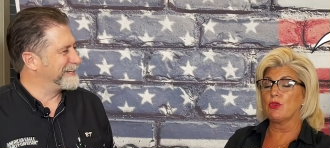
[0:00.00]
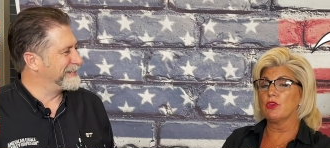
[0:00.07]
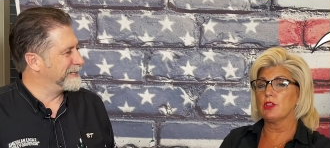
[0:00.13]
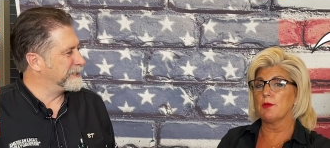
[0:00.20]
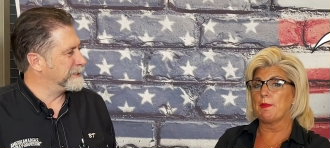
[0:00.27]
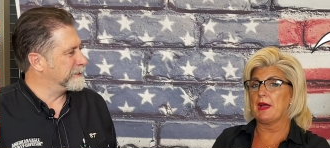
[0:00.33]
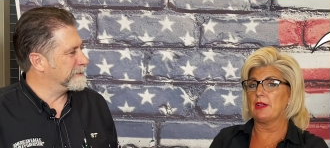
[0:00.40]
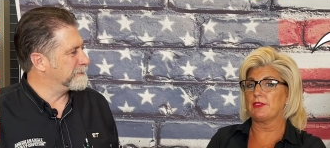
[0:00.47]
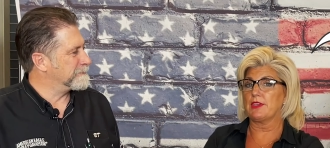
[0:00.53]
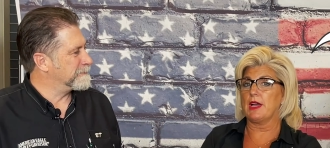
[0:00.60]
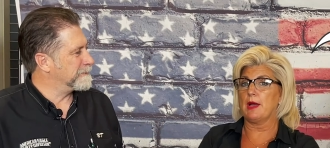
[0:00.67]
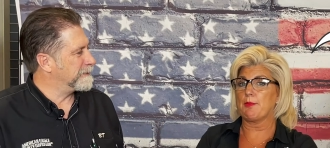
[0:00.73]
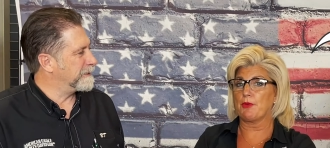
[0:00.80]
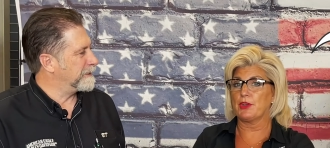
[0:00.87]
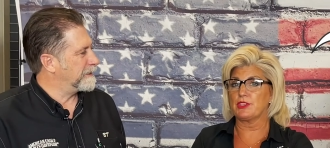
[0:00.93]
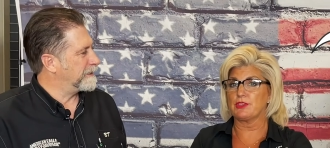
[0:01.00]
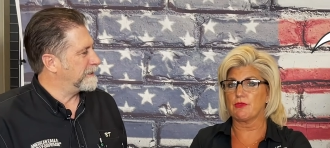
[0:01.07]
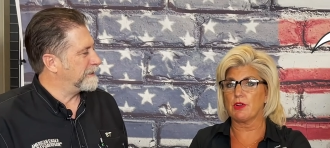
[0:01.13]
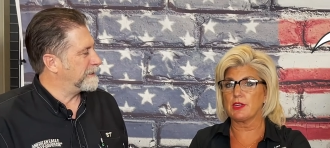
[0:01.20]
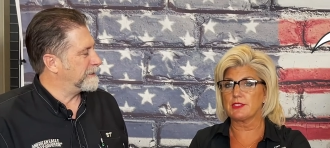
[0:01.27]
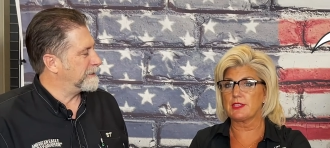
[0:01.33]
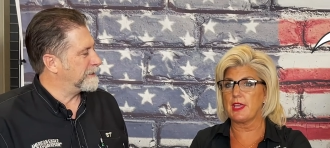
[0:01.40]
Speaker 1: cool about the Operation
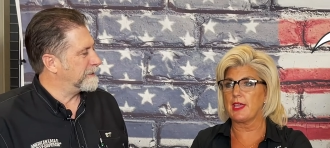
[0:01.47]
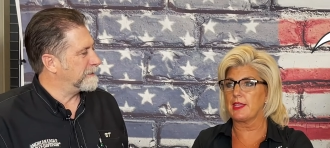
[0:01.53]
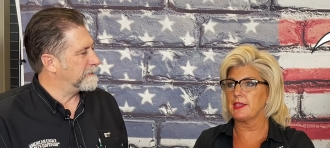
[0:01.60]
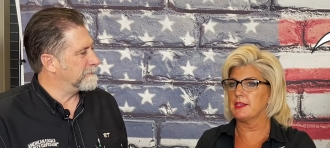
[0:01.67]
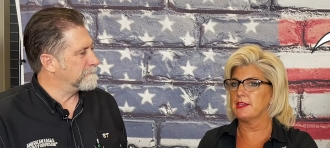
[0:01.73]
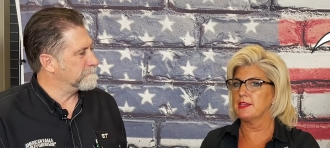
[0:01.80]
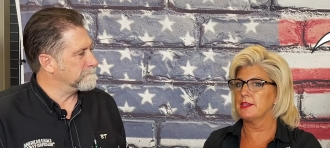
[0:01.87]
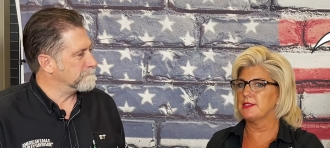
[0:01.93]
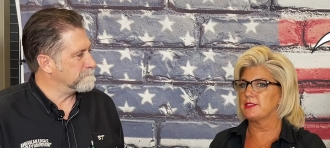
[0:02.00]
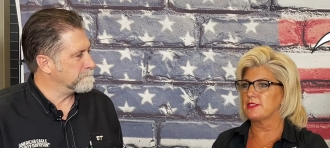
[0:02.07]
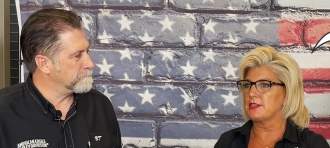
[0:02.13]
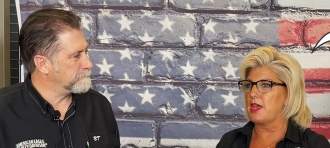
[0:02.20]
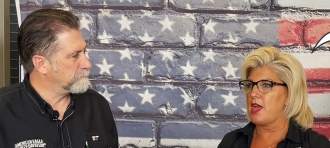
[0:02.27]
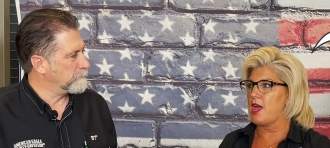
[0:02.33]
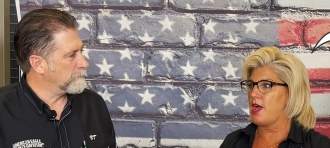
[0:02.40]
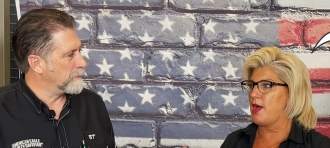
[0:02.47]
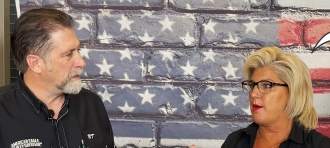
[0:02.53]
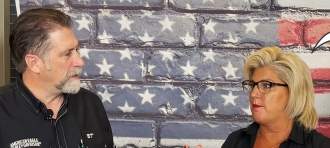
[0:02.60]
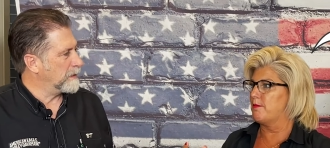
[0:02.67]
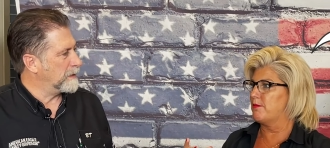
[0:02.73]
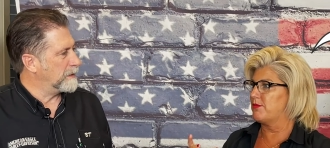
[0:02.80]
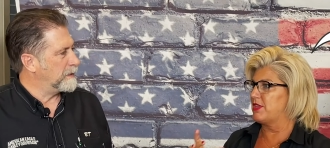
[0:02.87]
Rucksack is um,
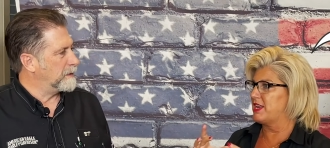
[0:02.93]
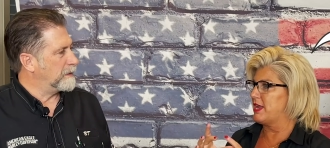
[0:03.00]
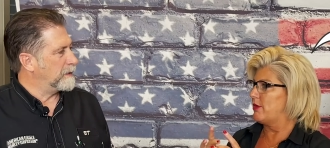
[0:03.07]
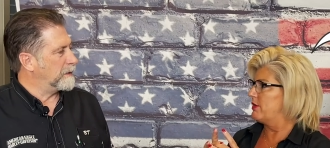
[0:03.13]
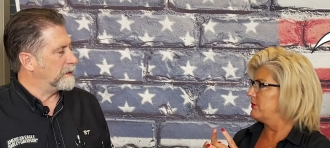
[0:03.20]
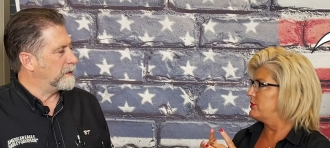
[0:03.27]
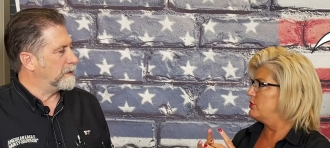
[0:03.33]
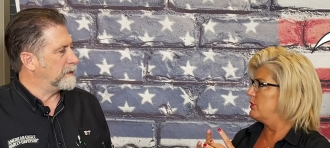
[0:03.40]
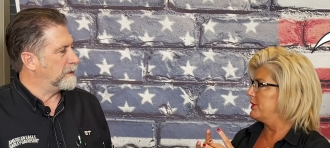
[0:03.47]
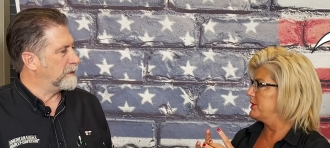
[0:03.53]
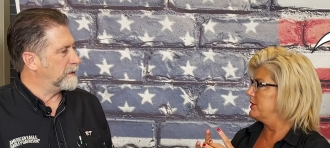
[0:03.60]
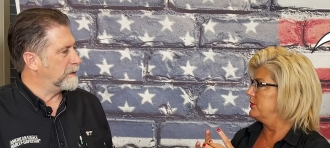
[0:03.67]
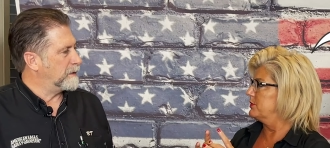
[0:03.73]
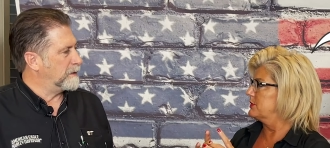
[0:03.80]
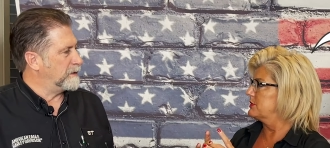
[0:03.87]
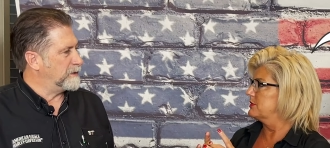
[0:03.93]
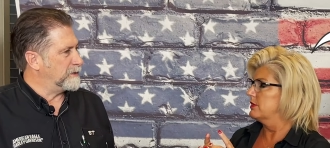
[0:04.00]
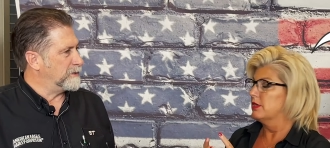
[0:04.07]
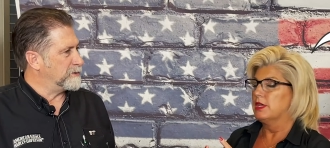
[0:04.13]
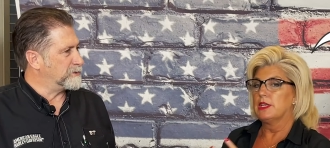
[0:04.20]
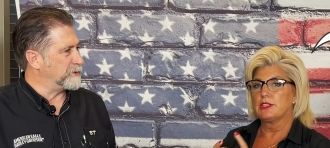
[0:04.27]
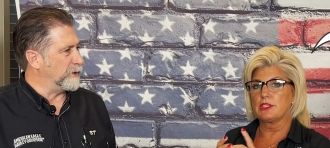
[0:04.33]
they now have QR codes.
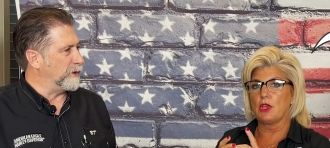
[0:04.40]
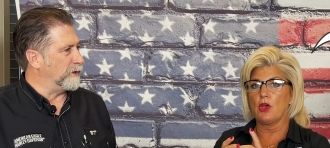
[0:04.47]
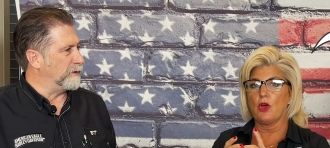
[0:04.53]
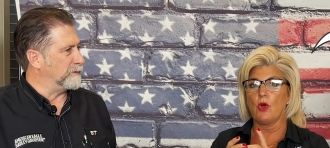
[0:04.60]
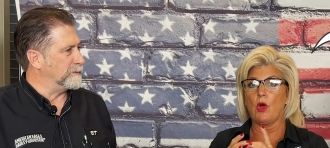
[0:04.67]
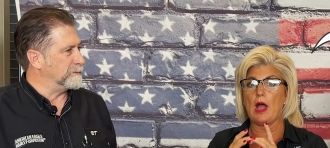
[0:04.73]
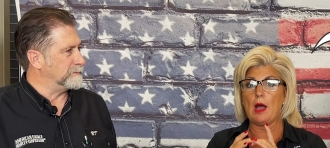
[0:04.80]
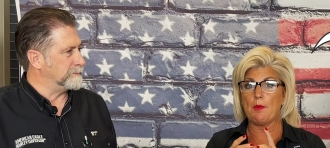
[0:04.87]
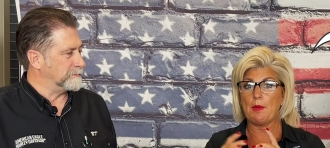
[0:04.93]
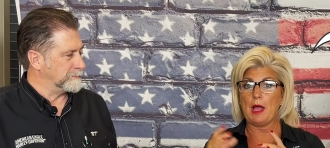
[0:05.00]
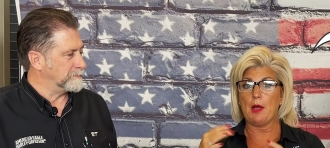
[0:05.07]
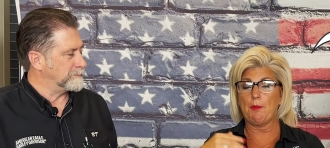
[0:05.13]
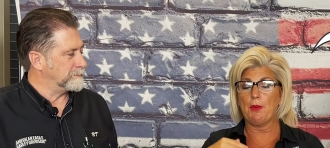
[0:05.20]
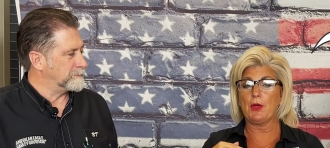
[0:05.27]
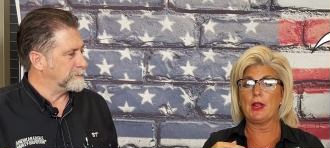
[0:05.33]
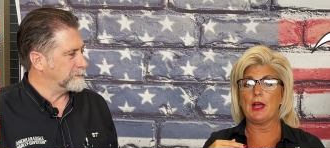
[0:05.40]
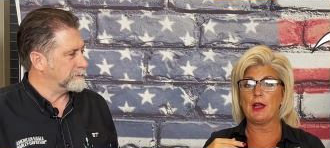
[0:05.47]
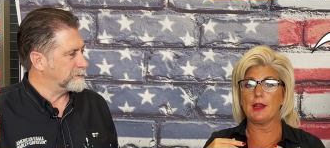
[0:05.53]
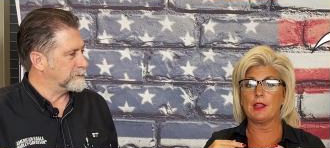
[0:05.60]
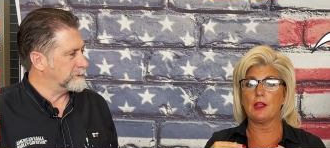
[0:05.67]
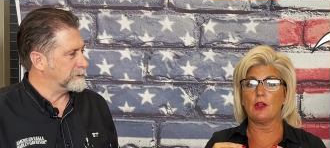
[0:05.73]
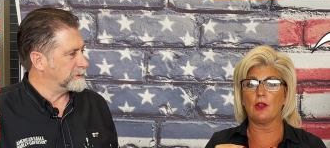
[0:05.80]
So, so I'll, I'll, put
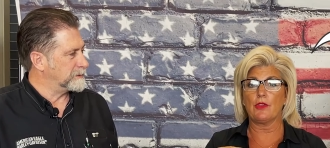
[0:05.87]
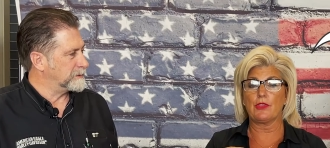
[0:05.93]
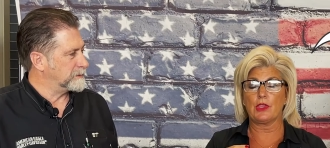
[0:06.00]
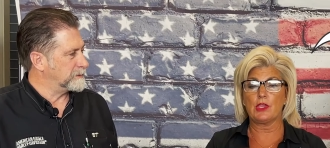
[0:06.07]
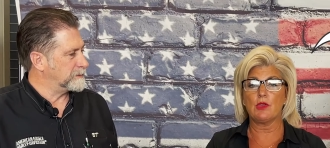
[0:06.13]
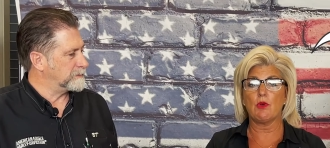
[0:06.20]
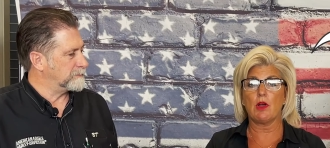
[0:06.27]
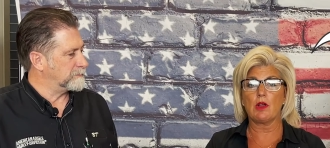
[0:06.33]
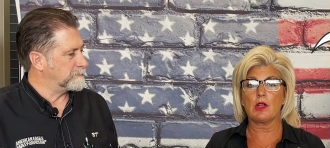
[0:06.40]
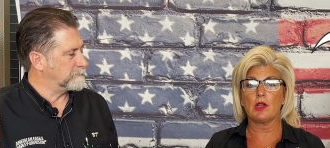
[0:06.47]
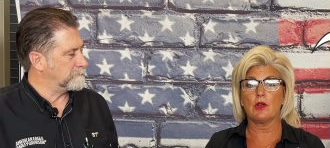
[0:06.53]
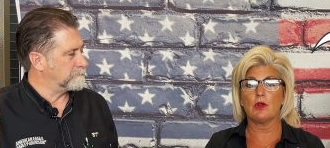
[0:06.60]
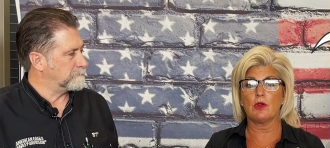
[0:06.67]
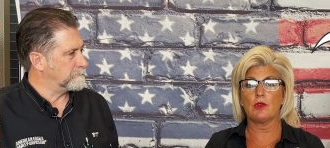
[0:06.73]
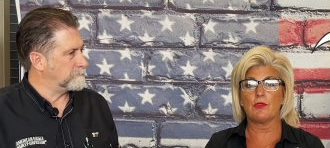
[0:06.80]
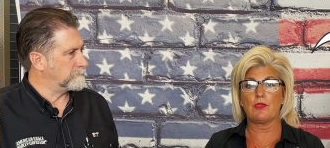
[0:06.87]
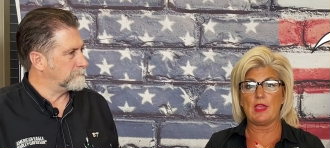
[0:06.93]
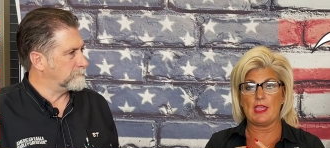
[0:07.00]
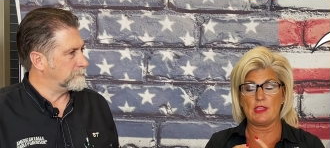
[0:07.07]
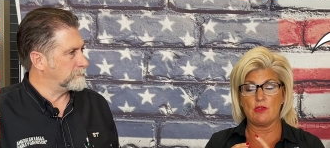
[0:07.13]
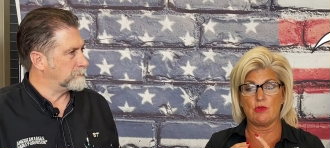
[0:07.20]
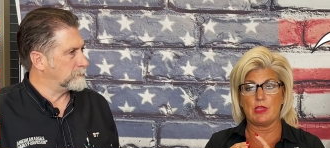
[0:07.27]
on here the QR code
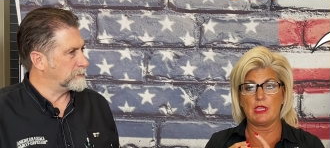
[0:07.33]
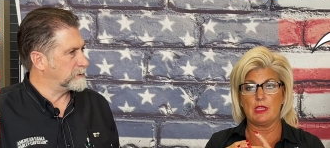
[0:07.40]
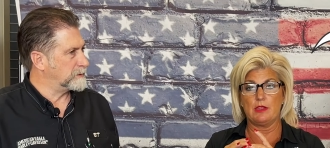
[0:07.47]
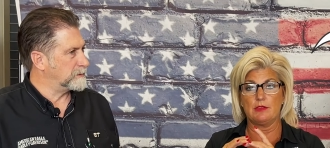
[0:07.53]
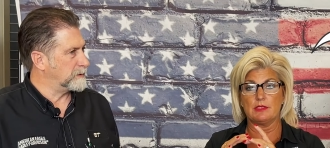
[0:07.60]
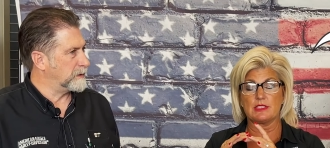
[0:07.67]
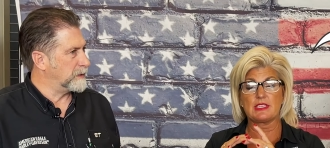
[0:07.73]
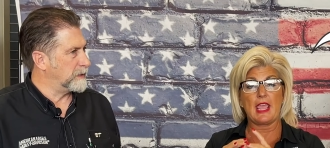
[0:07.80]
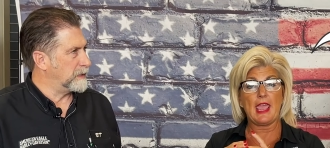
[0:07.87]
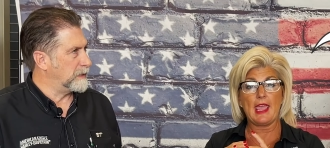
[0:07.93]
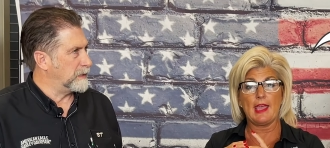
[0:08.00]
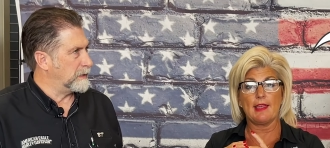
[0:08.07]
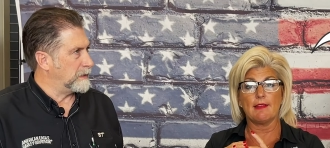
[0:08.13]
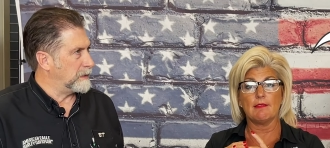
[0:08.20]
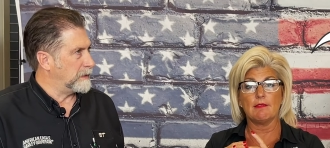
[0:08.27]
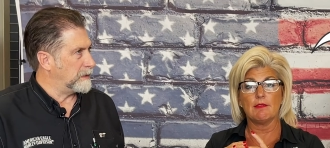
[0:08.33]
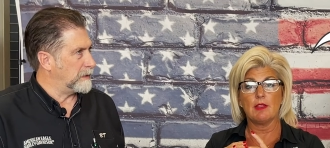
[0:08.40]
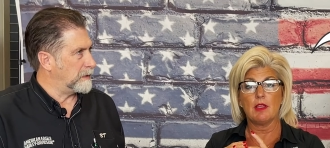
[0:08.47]
that you could scan,